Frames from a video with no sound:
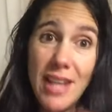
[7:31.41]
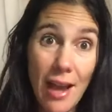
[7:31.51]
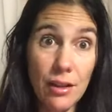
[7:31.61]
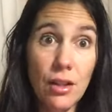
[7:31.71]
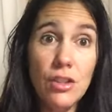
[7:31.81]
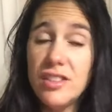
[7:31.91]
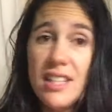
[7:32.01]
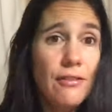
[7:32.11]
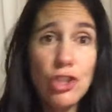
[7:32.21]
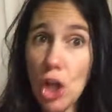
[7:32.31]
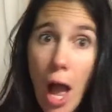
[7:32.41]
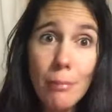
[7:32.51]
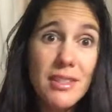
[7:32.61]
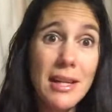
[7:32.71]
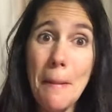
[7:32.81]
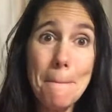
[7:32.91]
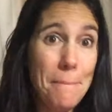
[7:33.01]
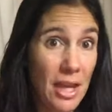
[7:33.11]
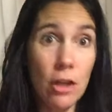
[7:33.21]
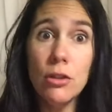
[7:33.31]
Yeah, Steve Jobs didn't
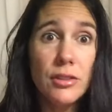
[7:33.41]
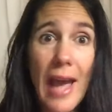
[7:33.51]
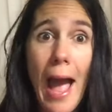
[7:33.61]
build